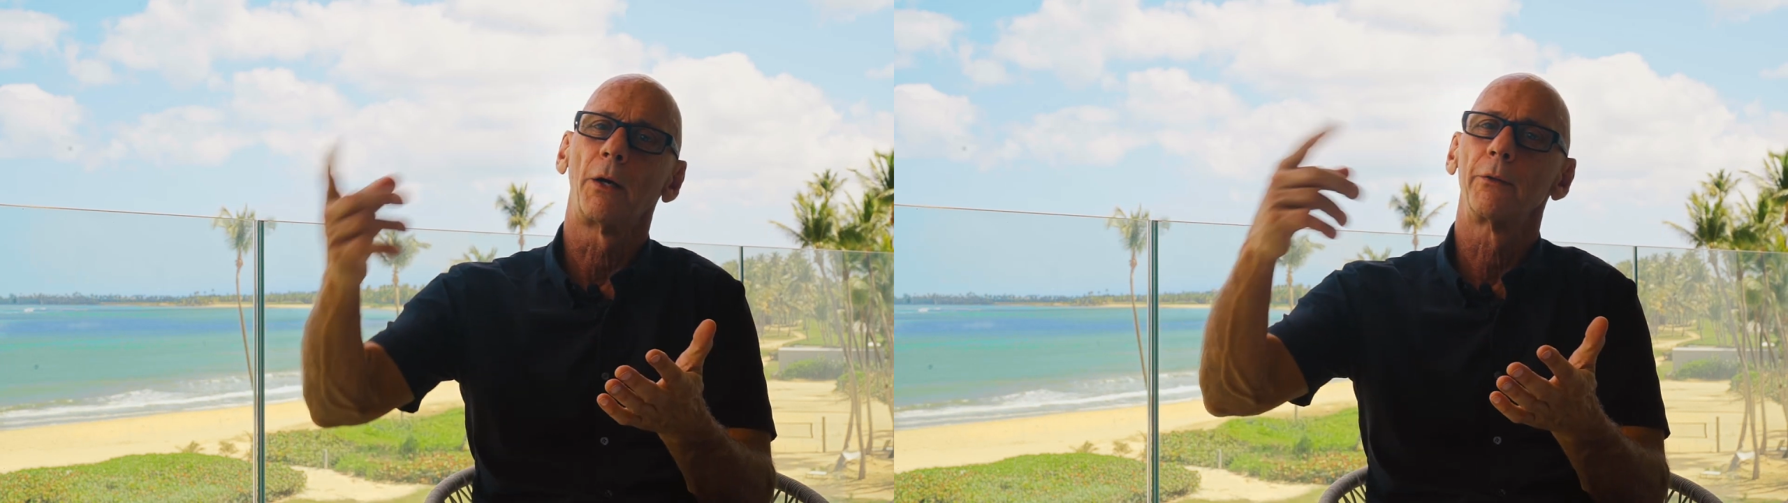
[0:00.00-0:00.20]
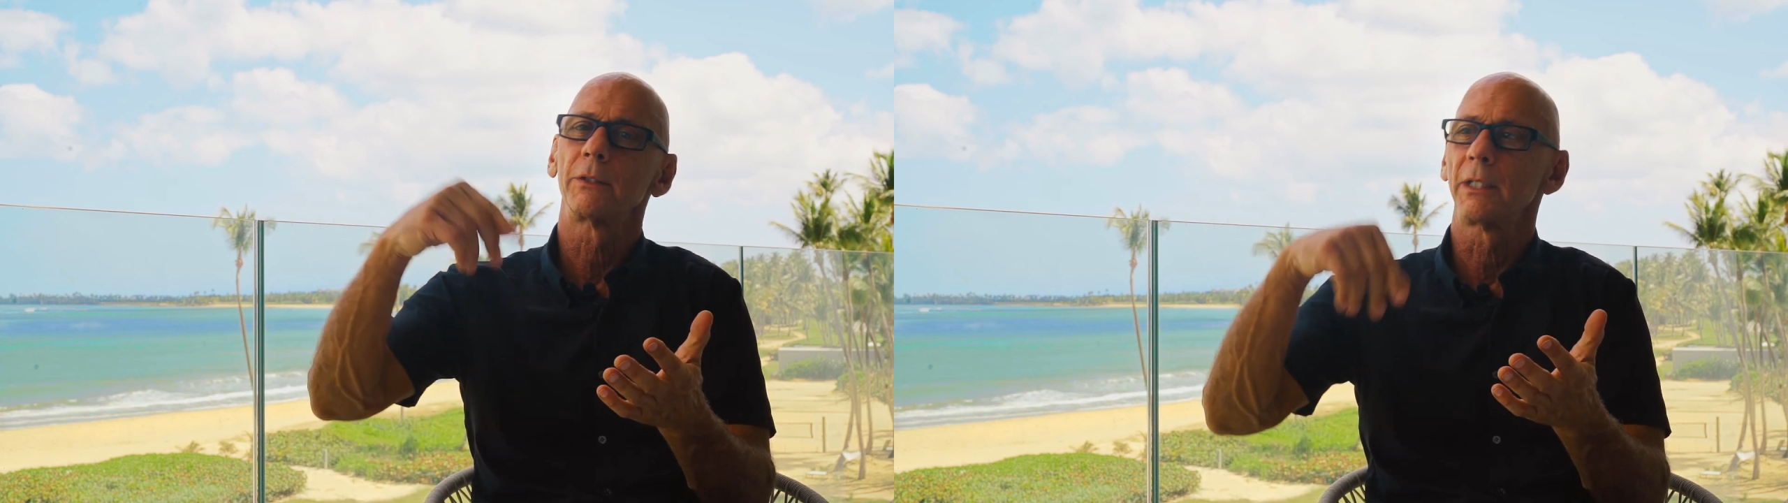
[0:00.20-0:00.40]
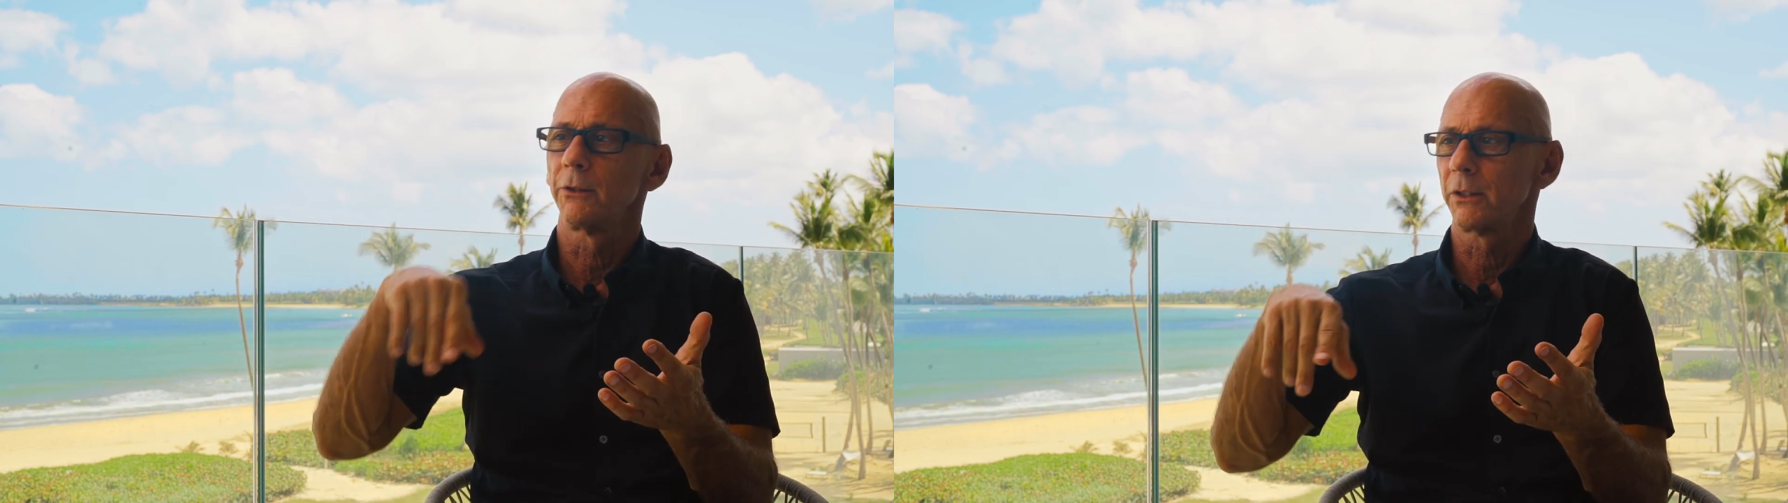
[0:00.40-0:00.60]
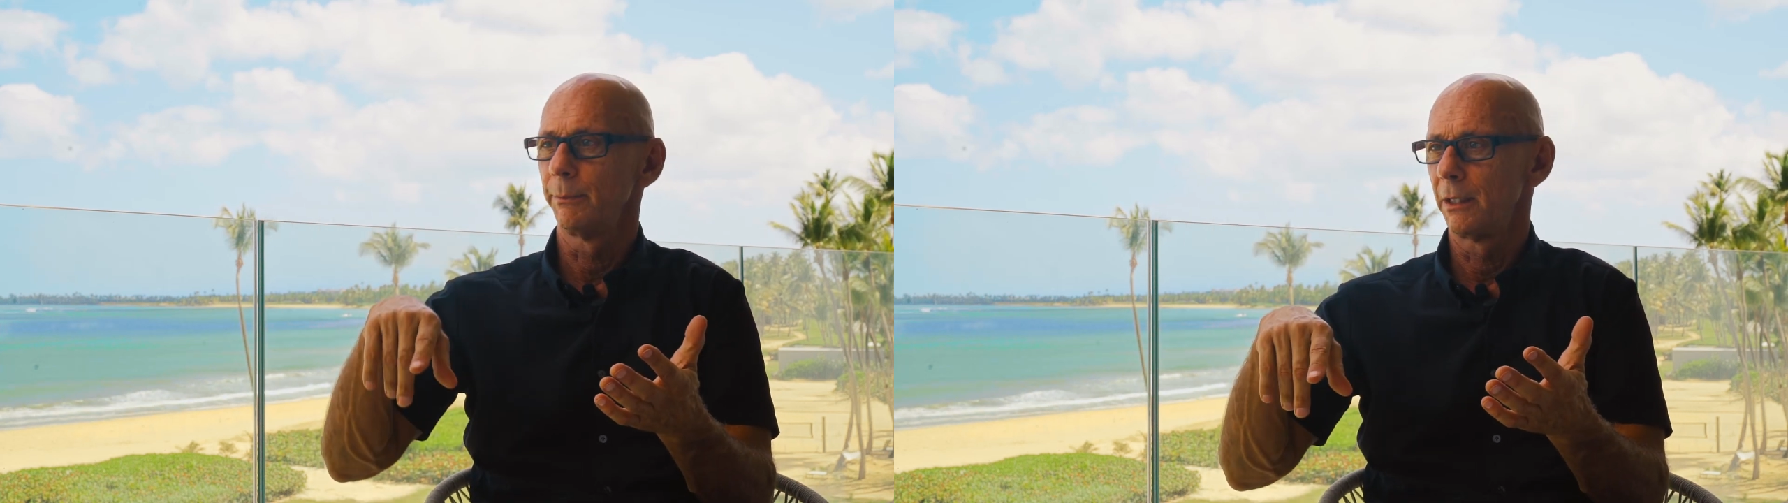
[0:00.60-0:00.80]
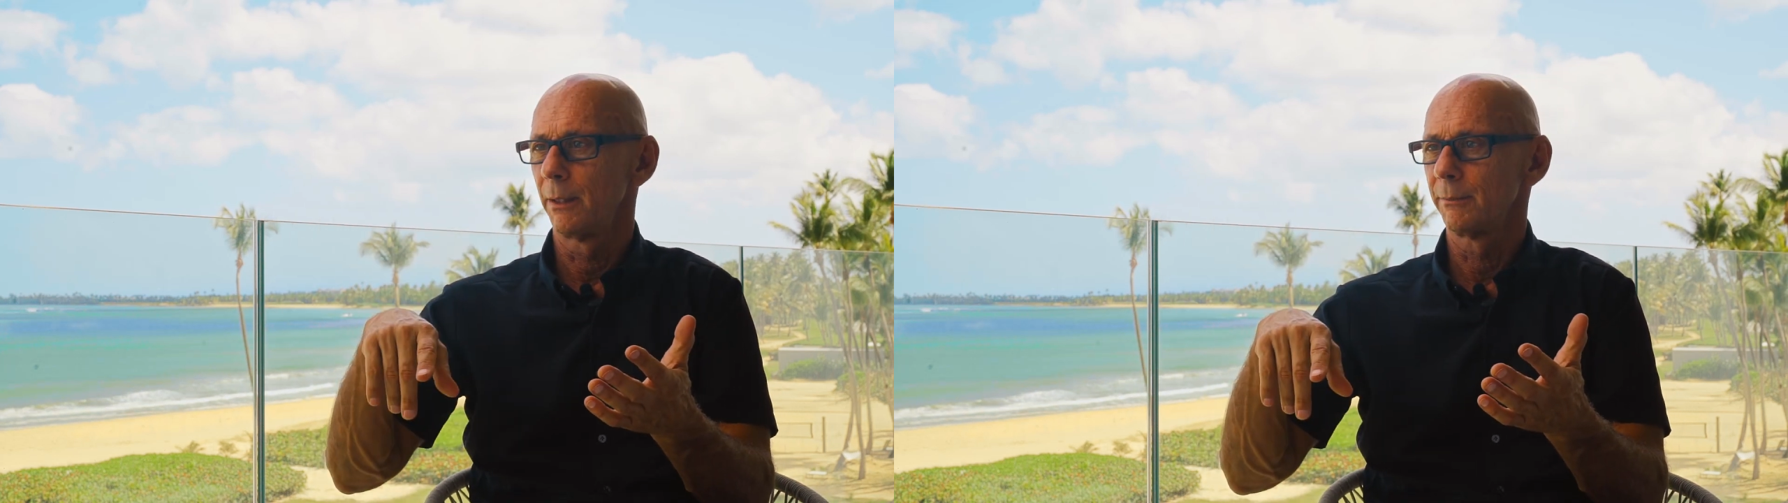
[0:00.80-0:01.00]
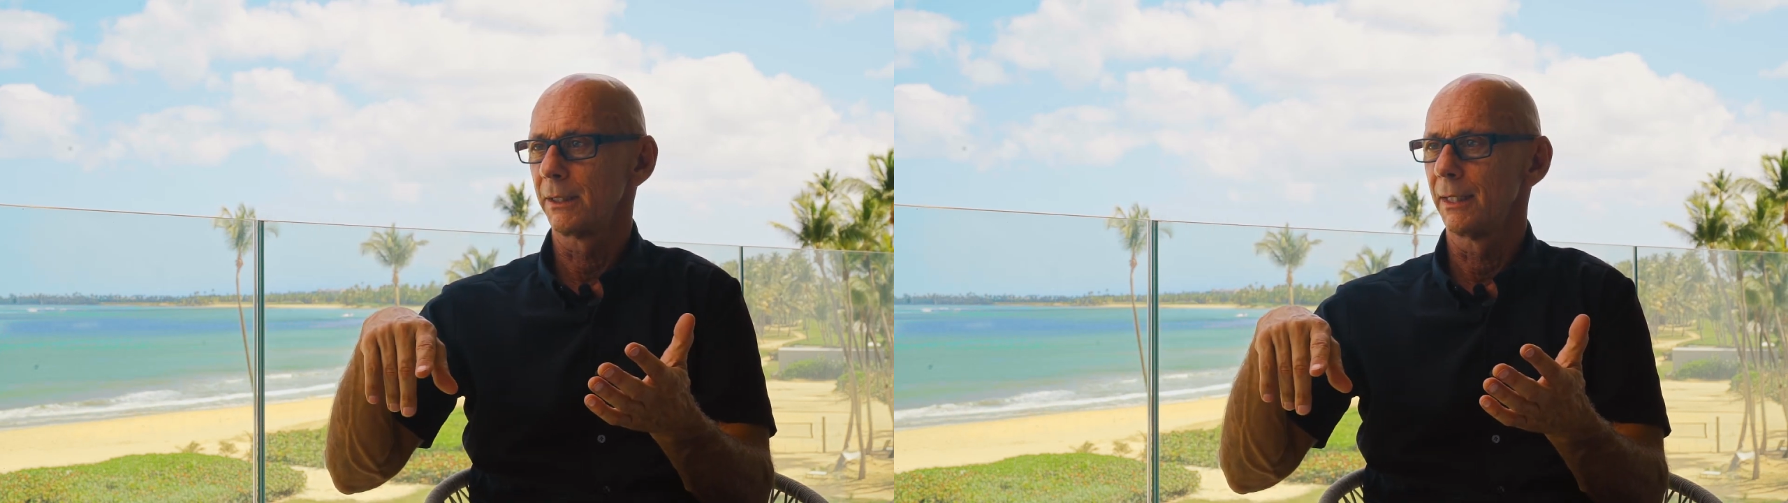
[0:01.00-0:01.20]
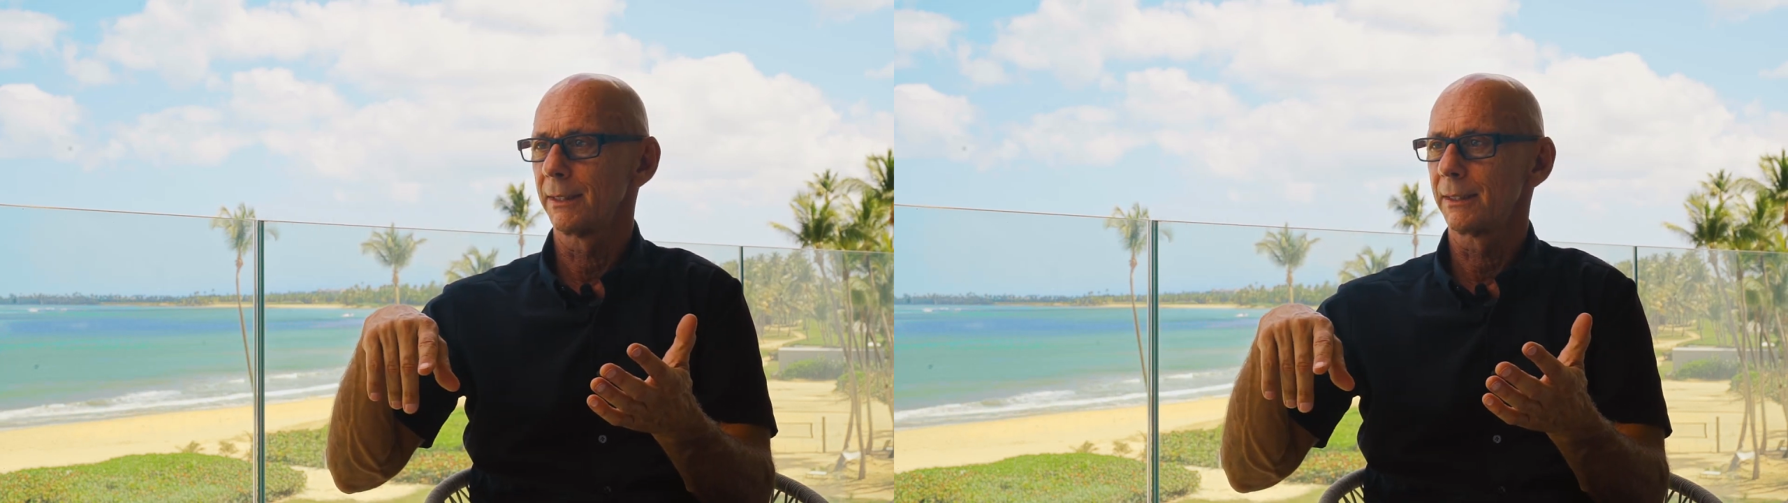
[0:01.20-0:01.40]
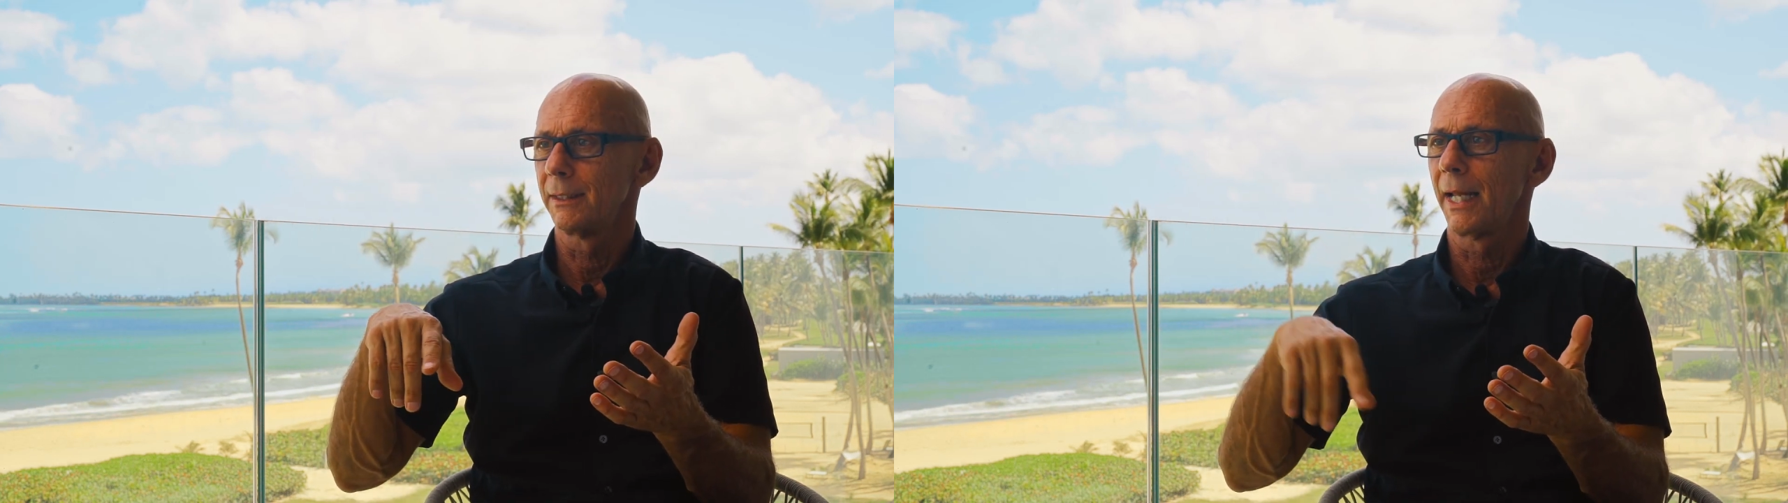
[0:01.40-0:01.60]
other cells to become senescent,